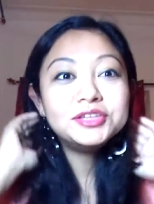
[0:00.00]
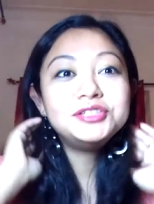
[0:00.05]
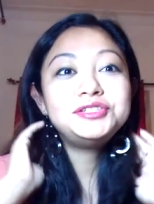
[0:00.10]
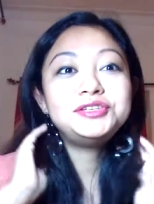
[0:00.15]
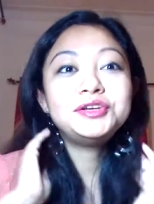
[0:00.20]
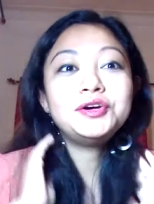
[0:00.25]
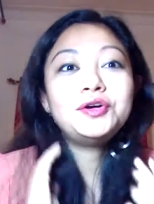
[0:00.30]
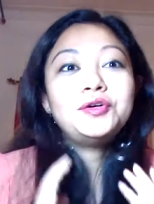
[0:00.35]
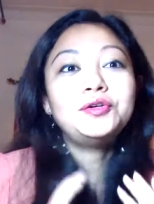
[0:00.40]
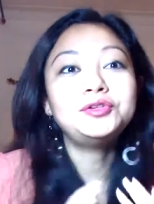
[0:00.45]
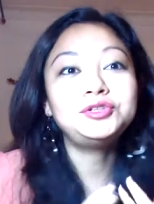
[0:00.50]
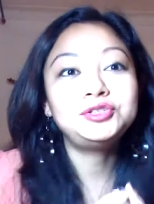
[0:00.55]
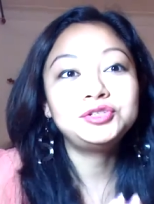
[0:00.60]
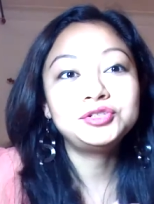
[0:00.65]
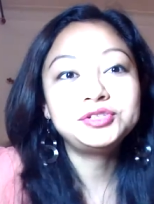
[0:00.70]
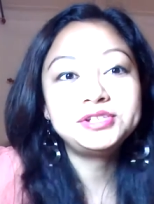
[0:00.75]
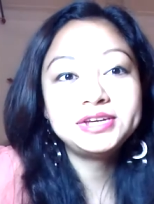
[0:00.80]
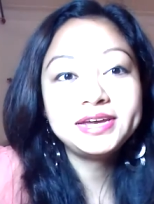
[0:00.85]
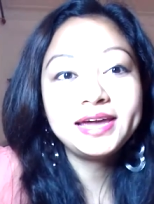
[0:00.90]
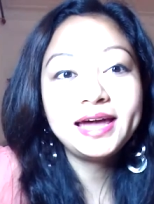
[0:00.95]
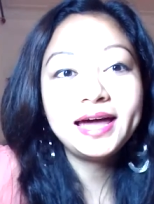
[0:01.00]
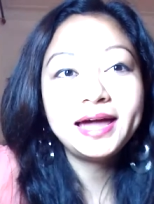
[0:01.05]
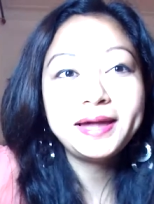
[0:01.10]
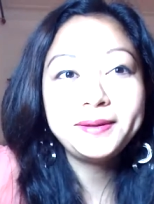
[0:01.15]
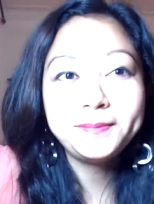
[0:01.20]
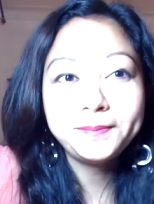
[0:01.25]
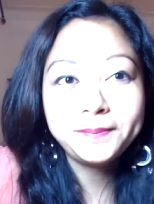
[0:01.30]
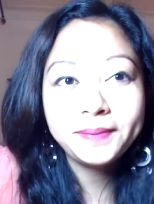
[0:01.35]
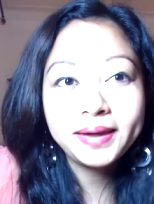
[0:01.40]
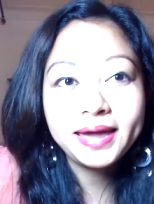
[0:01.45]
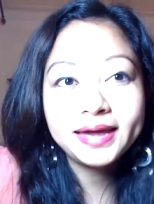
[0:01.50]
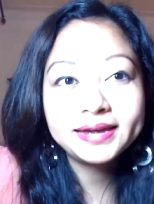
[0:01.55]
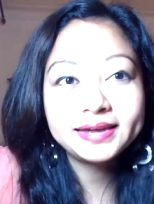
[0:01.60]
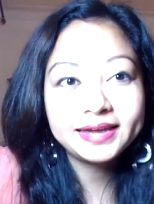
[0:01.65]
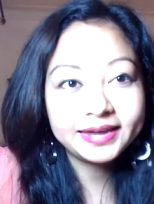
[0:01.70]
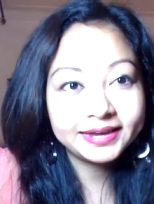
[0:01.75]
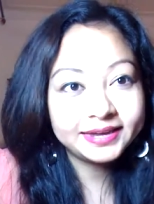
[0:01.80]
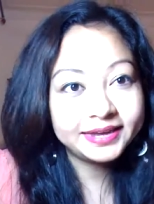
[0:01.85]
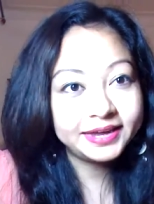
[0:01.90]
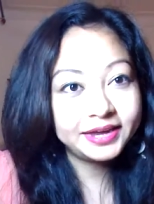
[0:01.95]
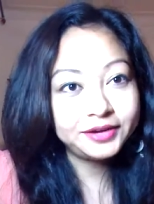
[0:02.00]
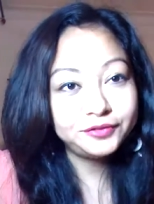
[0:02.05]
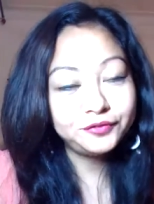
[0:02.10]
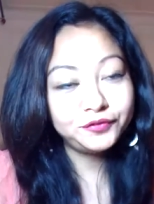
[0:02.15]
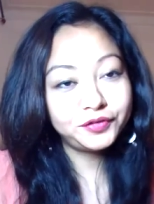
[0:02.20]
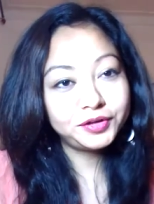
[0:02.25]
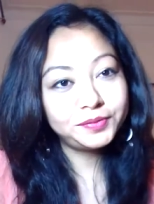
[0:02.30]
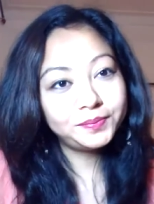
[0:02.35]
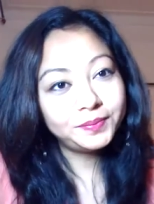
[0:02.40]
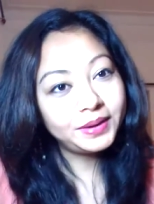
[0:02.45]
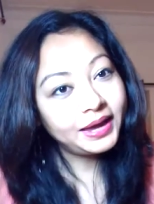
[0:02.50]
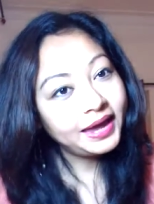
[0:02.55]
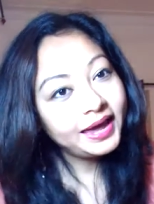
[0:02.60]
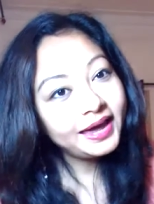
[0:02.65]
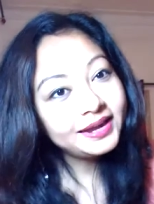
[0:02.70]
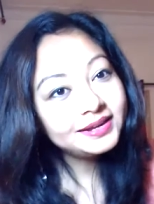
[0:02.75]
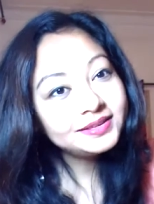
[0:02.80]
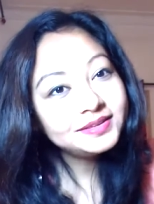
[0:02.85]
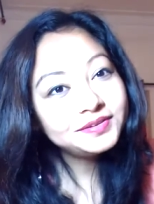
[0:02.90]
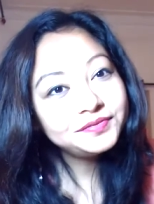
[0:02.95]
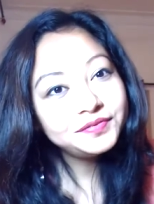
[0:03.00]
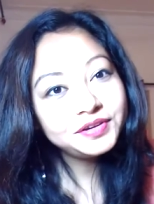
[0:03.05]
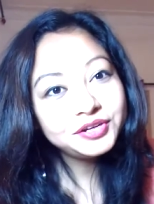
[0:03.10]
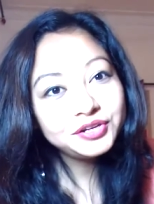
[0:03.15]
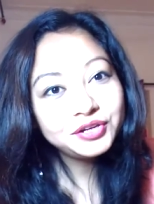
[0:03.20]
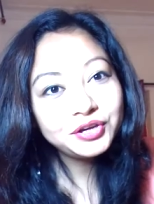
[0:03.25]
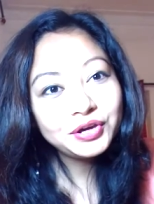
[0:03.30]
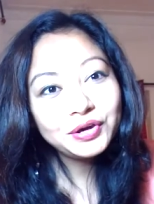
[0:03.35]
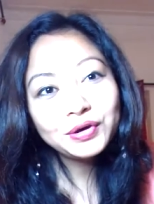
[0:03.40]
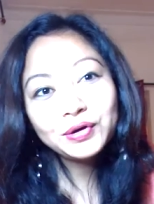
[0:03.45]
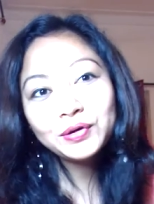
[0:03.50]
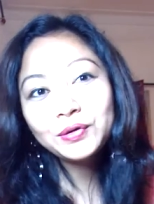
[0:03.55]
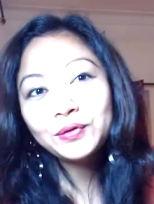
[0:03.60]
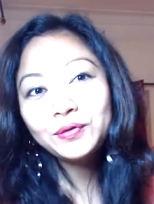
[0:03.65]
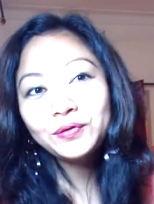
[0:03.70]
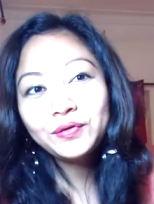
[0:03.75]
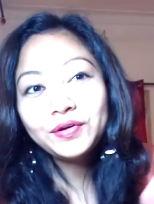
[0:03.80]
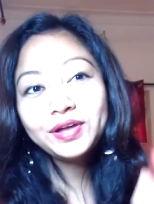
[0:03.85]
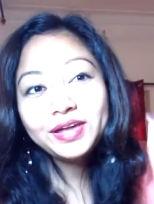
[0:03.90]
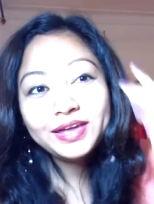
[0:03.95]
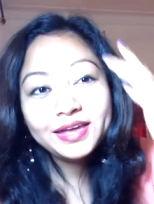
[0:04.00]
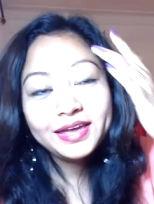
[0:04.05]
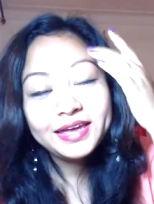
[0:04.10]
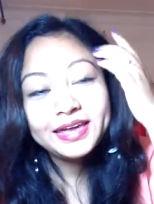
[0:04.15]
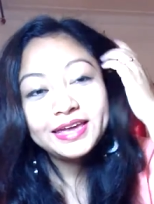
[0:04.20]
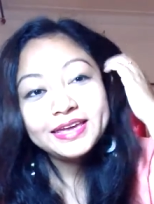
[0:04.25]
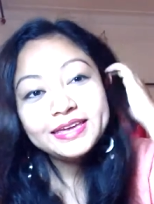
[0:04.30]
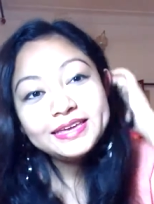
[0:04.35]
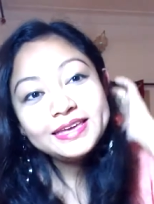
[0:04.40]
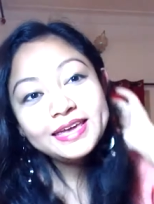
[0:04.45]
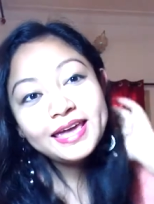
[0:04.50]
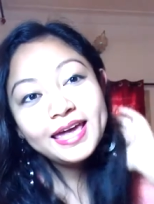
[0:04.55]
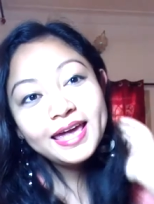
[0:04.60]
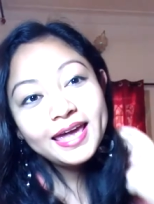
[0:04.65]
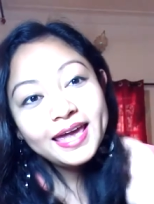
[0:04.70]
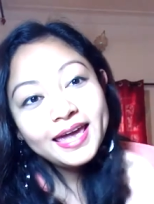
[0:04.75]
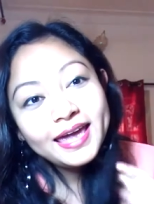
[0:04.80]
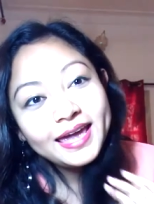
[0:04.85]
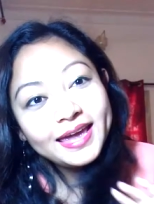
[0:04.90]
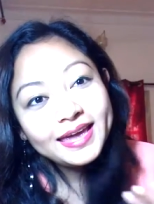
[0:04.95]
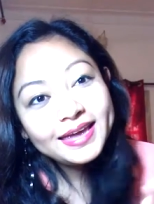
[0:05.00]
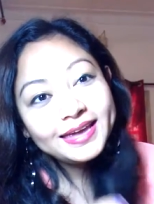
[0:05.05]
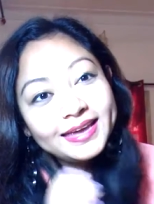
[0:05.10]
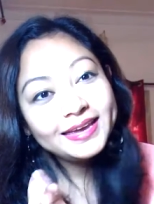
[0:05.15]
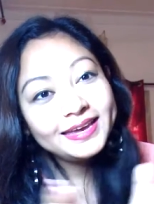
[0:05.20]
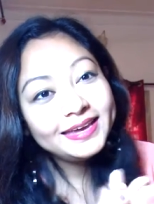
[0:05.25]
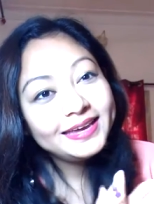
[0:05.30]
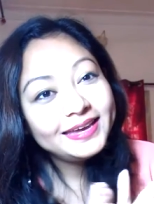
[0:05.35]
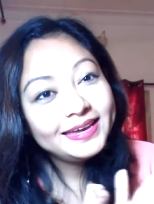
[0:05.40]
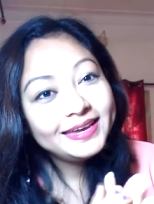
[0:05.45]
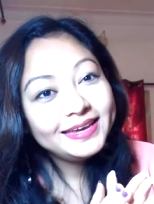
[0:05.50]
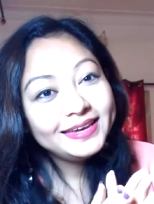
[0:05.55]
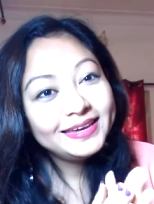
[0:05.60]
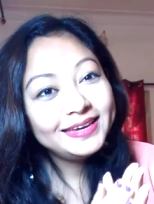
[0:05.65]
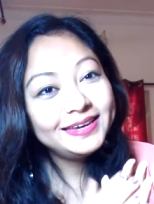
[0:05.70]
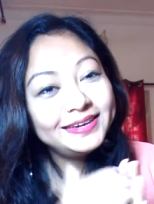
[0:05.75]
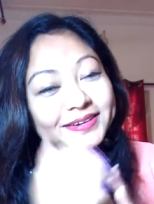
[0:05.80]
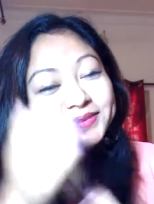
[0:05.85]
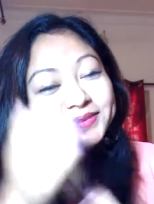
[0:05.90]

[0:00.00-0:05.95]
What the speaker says: So, today I am back again with my another video. Yay!